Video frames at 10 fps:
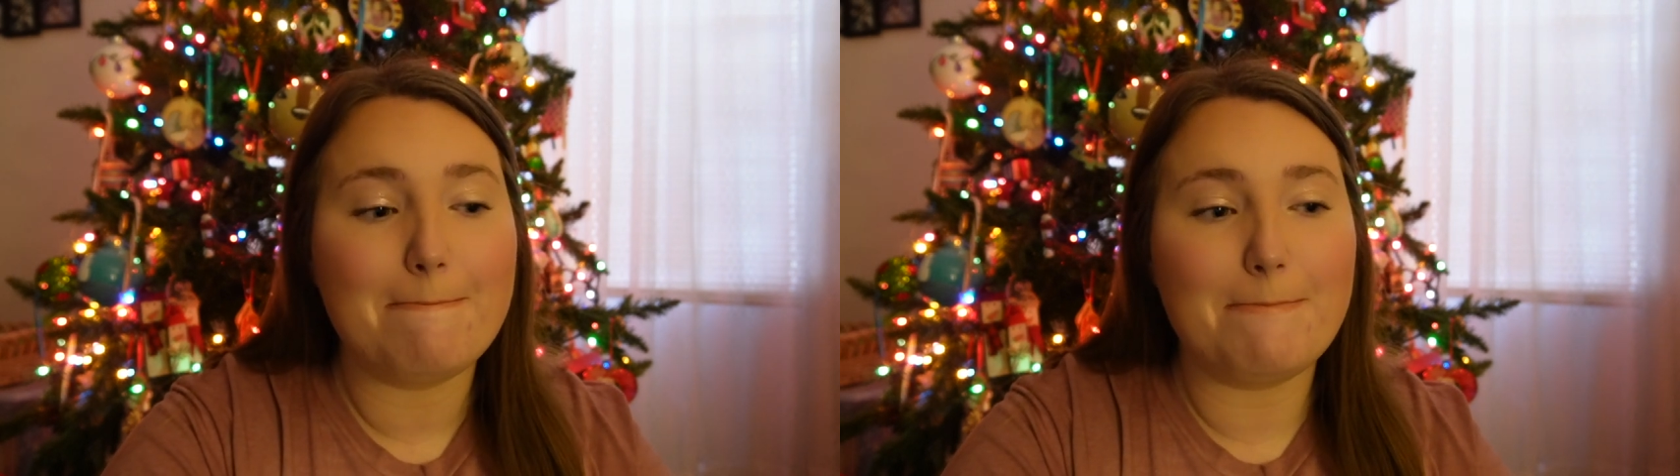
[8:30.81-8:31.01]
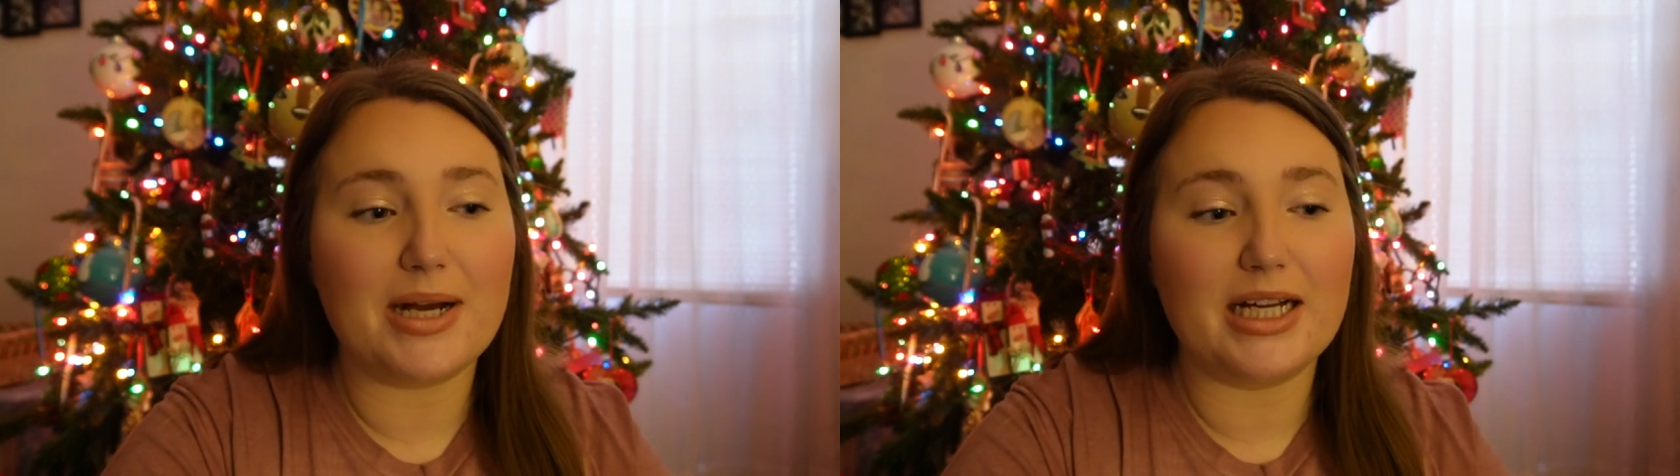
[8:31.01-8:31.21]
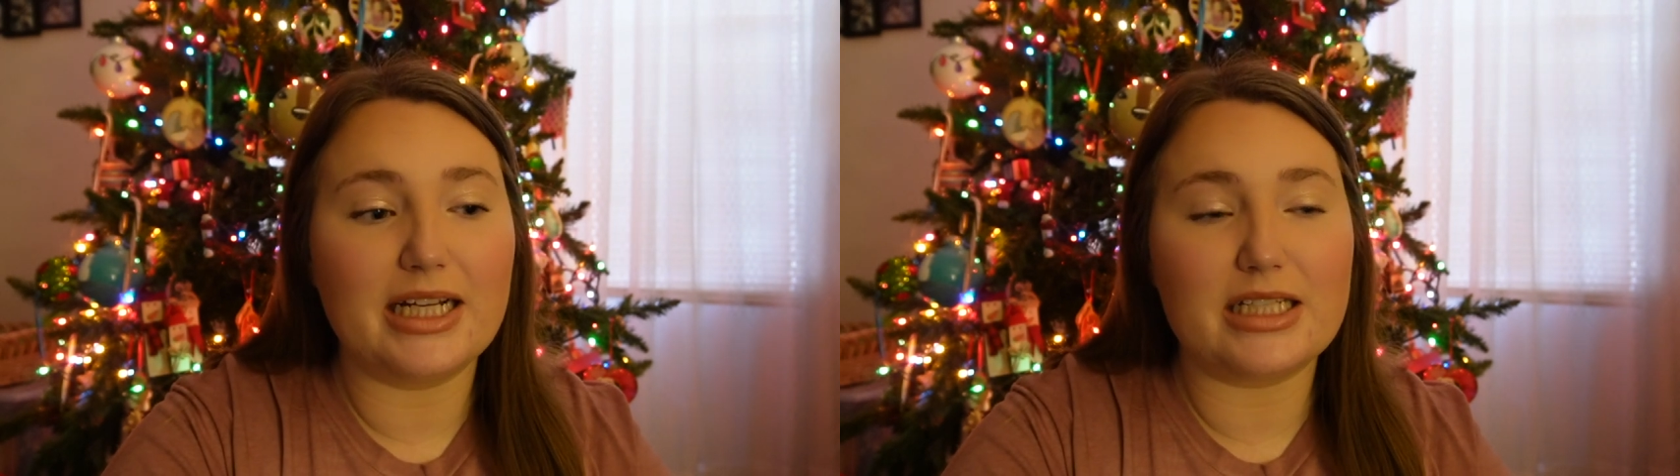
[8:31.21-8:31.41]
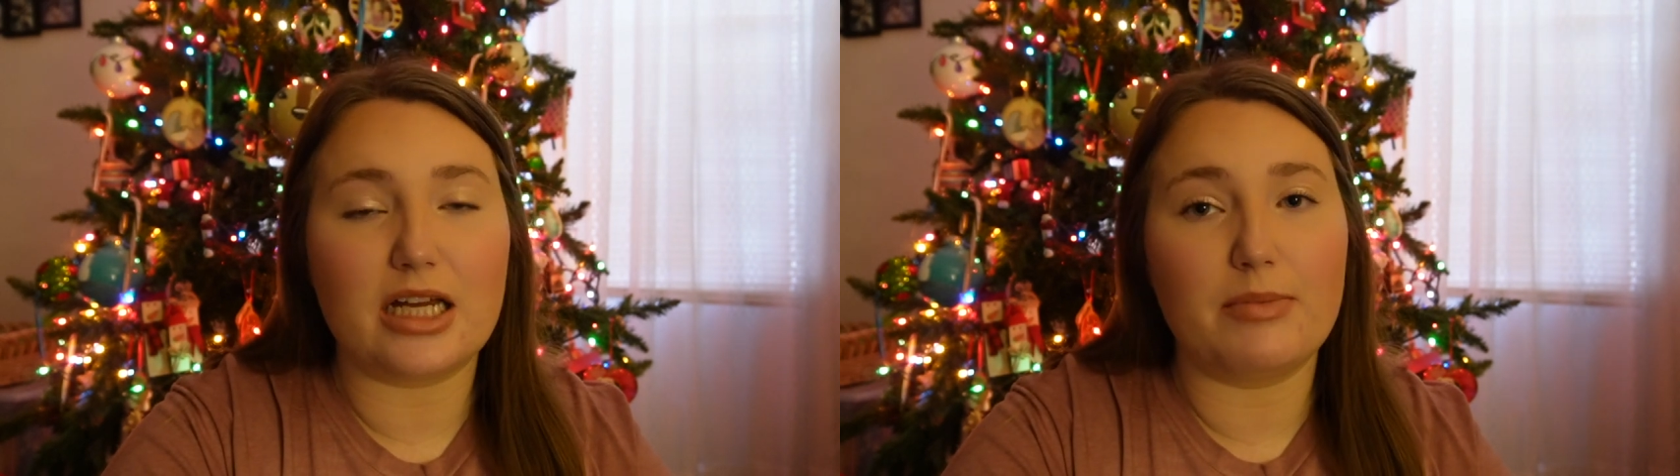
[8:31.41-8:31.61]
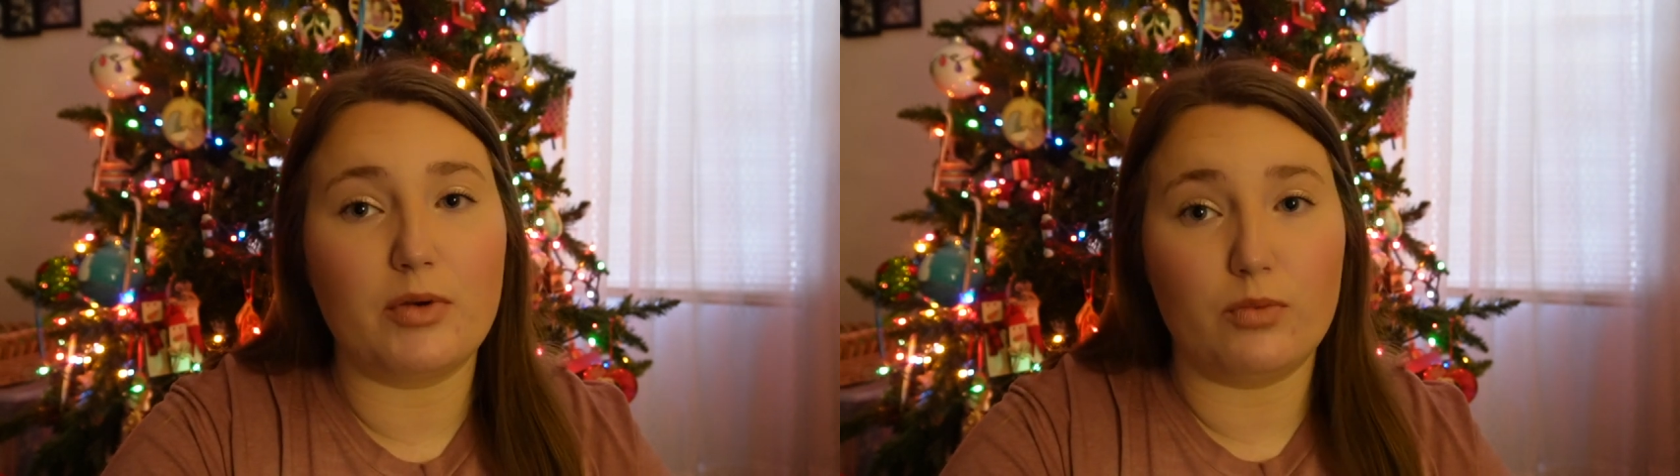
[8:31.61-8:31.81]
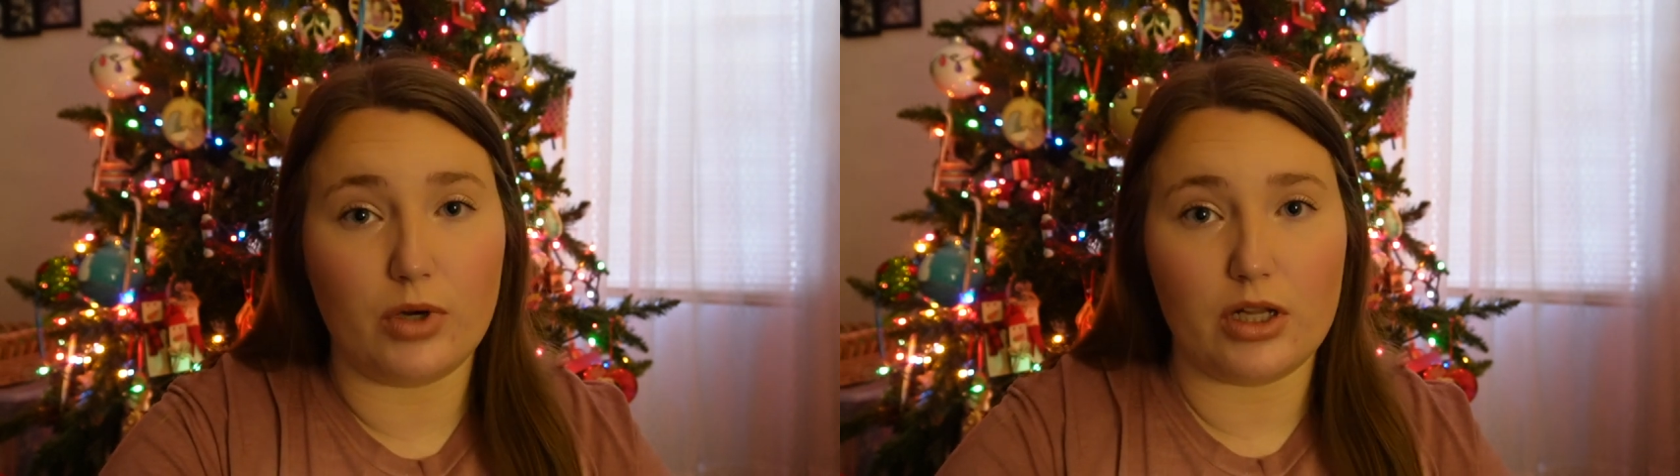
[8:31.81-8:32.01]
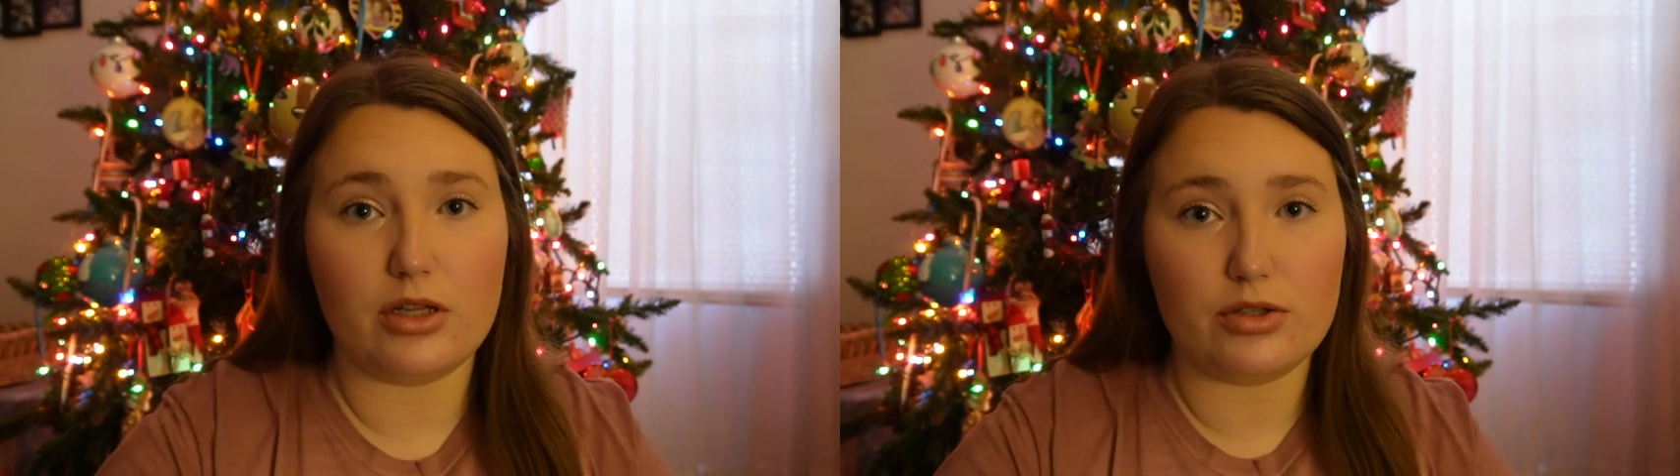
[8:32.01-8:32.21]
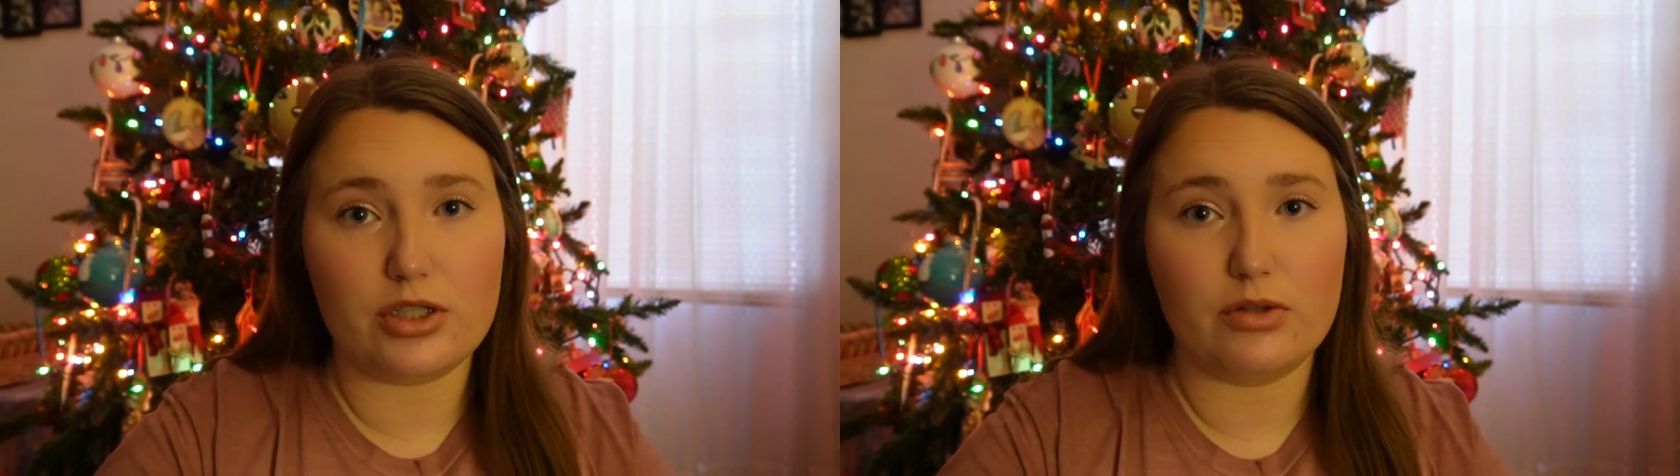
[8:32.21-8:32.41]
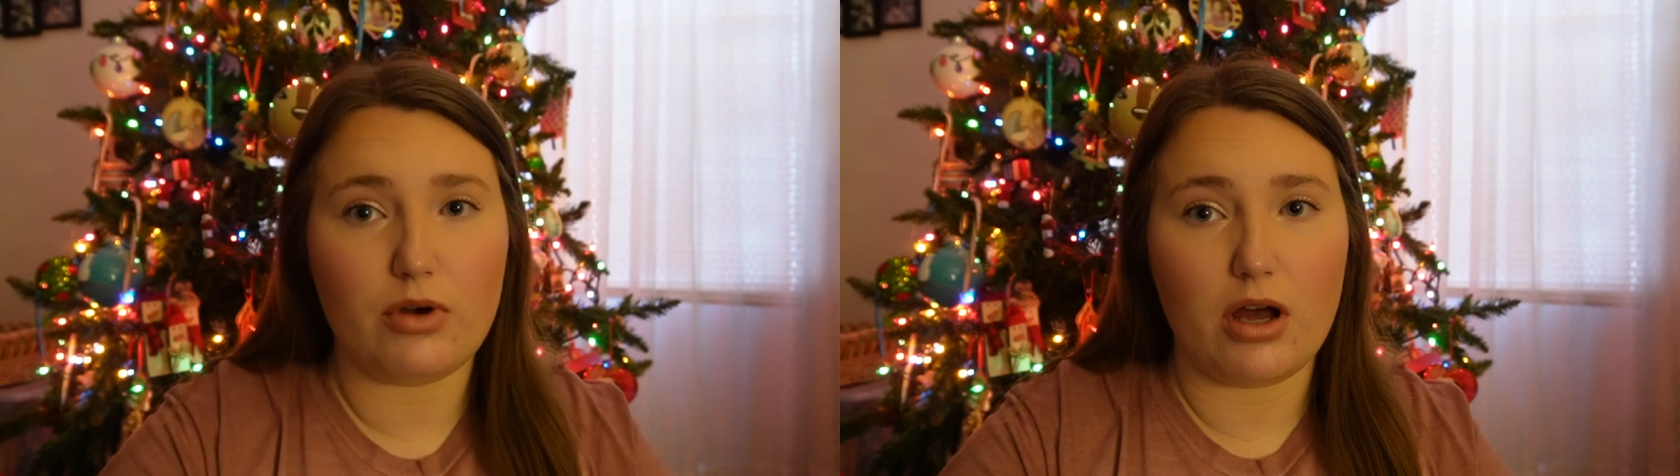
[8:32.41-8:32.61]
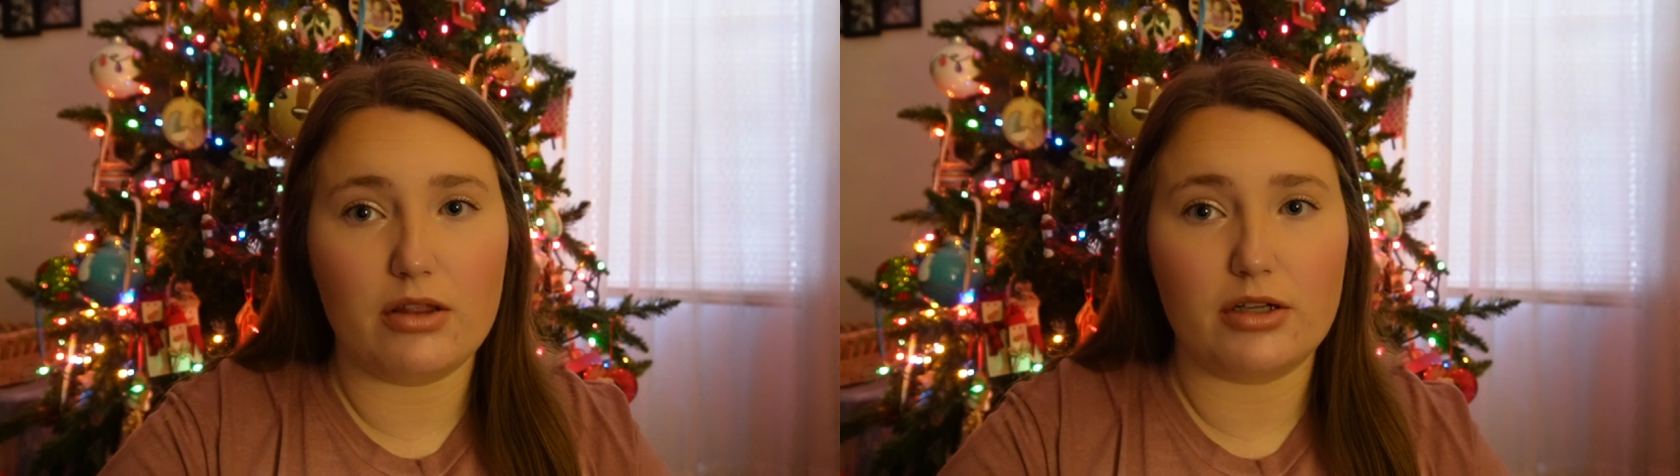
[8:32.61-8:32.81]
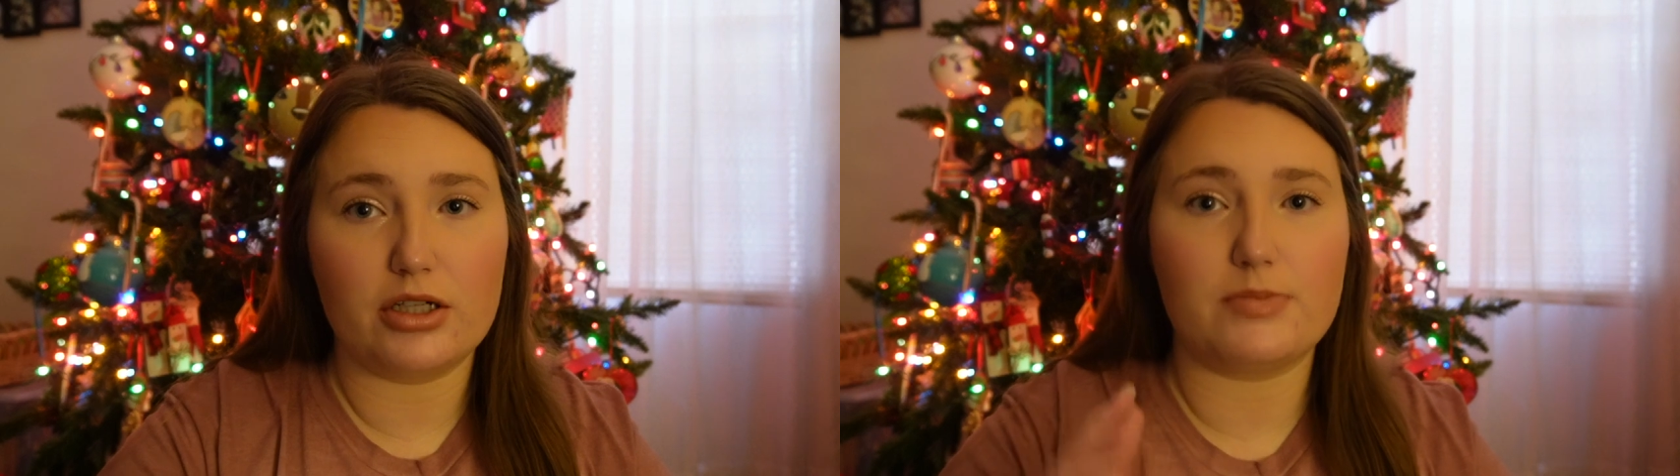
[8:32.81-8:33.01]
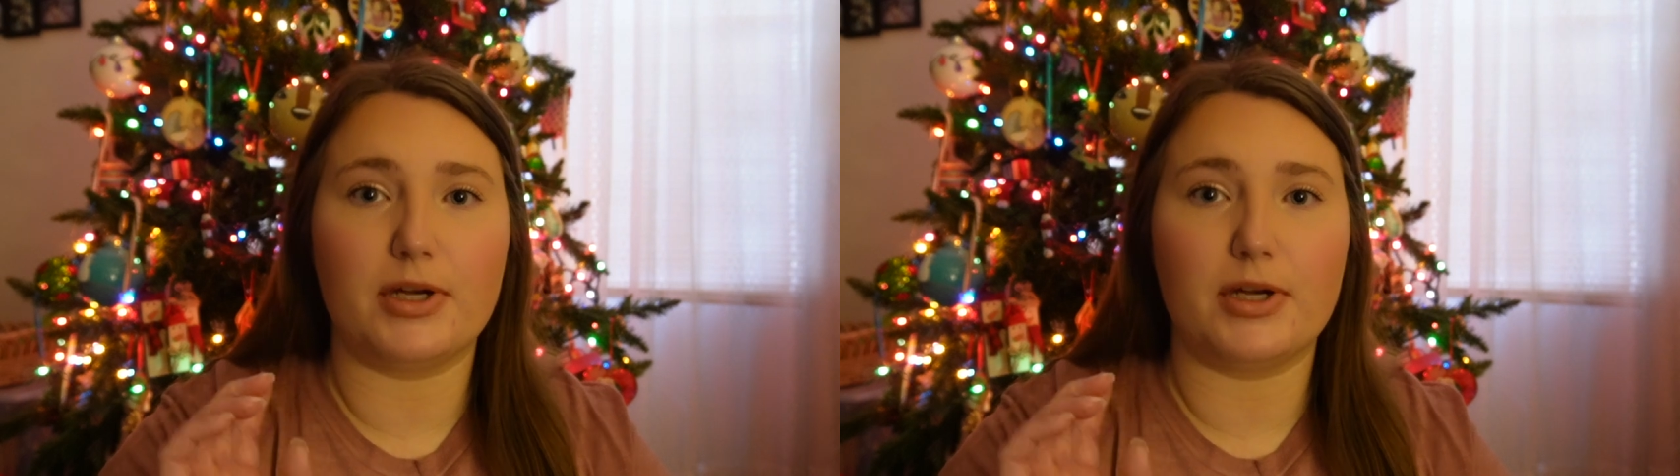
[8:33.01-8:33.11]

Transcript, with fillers: but it's going to be one of those two authors,